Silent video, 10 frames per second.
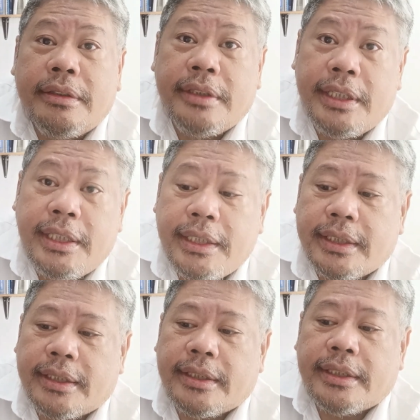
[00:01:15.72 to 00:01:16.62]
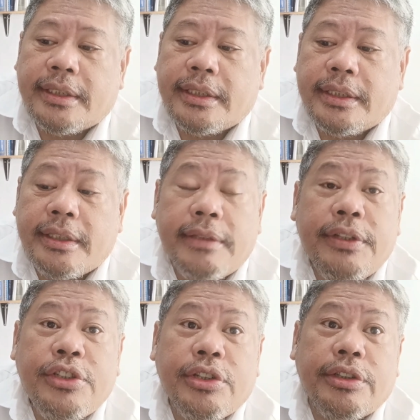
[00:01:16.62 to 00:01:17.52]
This
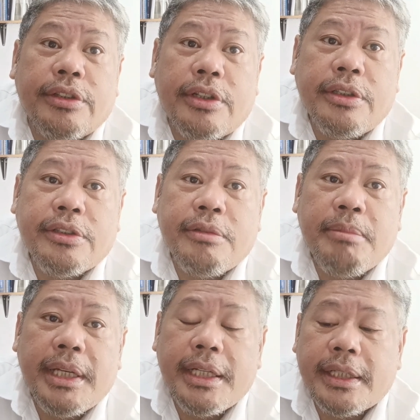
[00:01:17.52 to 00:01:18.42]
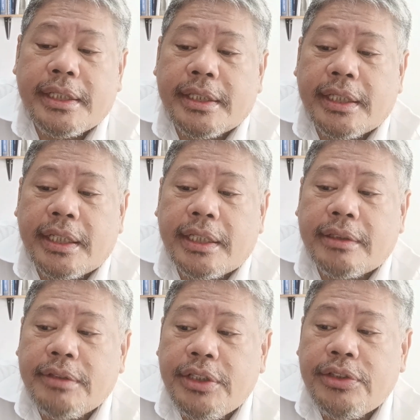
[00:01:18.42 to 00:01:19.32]
division also makes
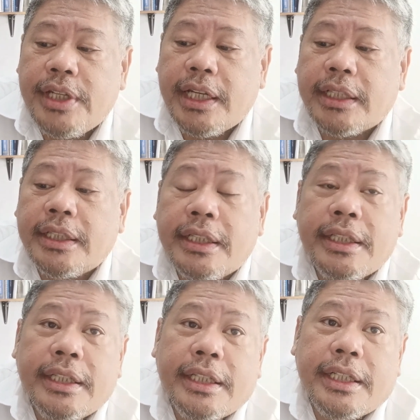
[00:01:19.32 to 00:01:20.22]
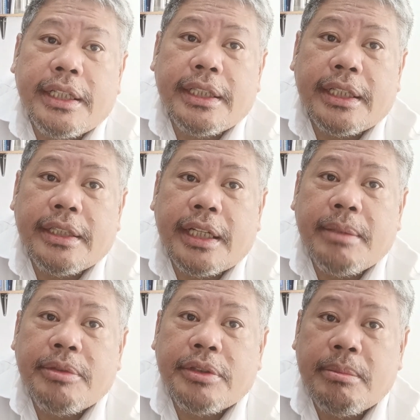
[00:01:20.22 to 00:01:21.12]
regional and at
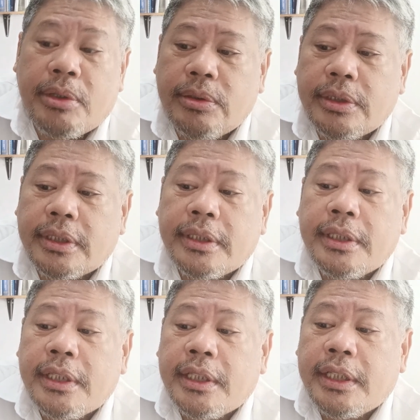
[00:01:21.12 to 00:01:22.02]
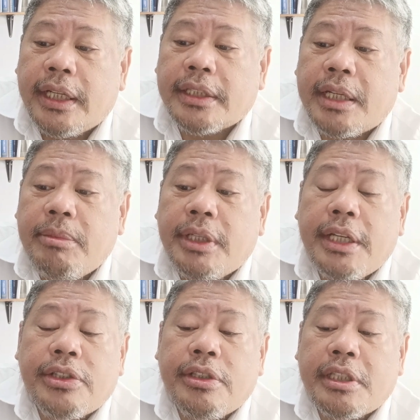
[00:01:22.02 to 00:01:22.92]
times remote
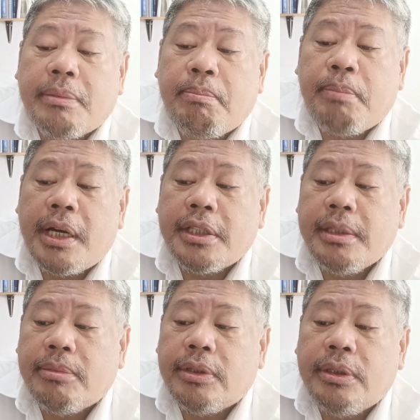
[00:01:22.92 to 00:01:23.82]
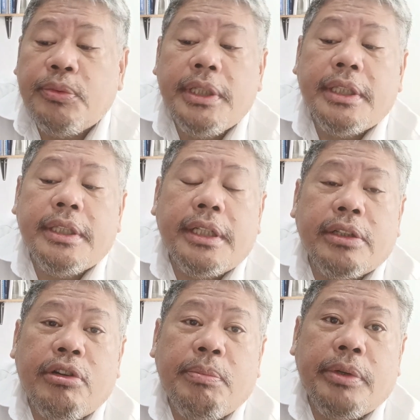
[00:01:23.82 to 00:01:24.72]
examinations possible with the
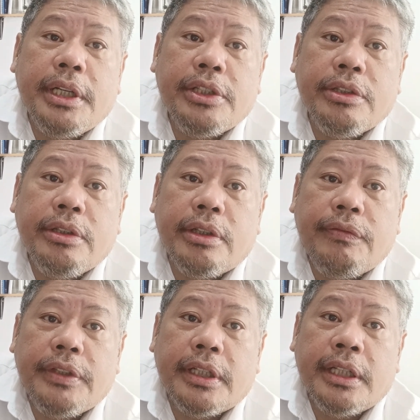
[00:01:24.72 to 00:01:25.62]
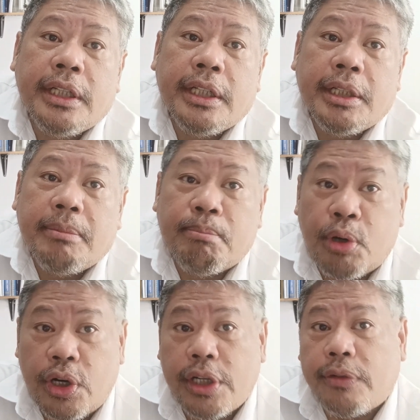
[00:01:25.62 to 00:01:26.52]
cooperation of the
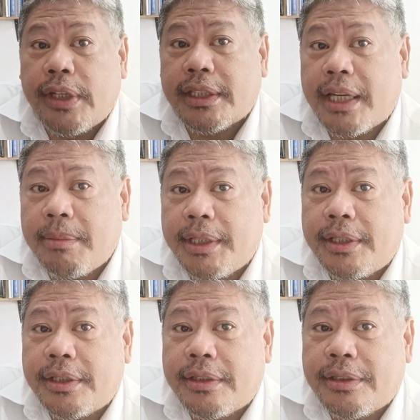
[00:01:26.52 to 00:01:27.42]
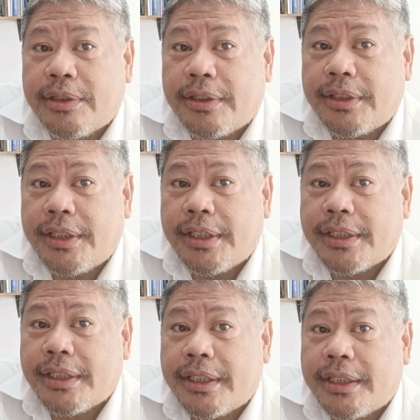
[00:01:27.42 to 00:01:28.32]
Board of Examiners. So
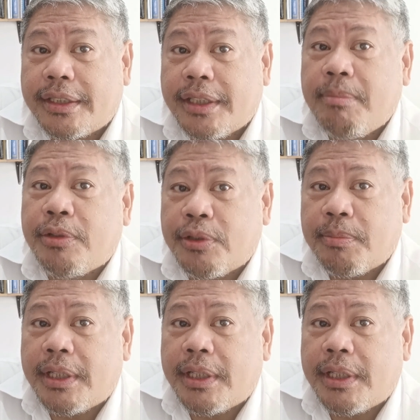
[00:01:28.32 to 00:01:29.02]
there's a subgroup